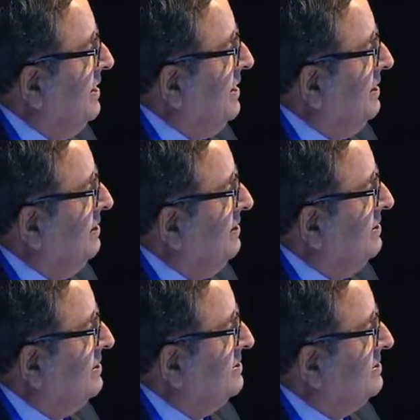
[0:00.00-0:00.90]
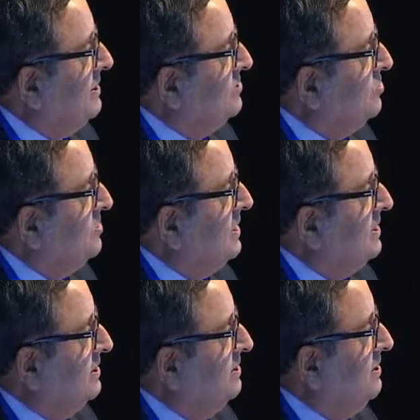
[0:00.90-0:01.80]
and it is
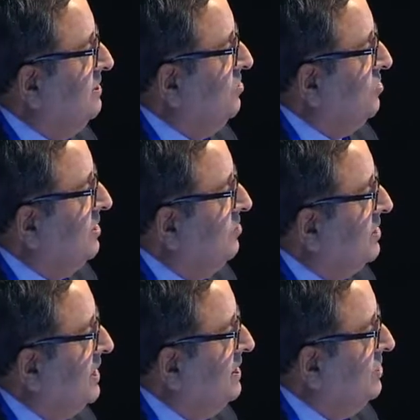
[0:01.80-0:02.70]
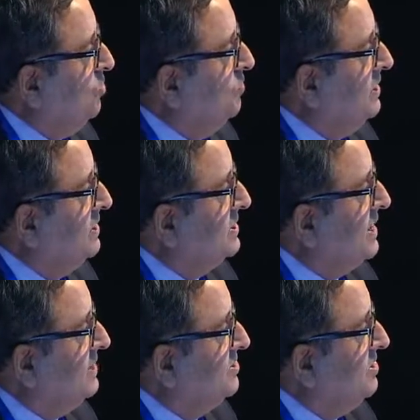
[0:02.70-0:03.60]
associated, the neuroendocrine tumor is
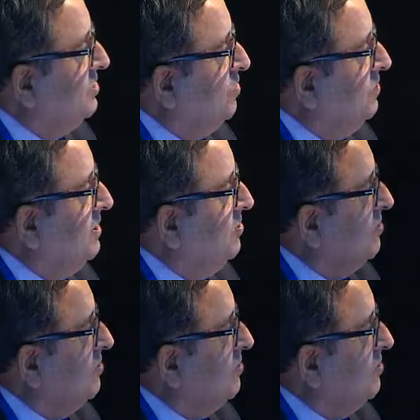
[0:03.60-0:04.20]
gastrinoma or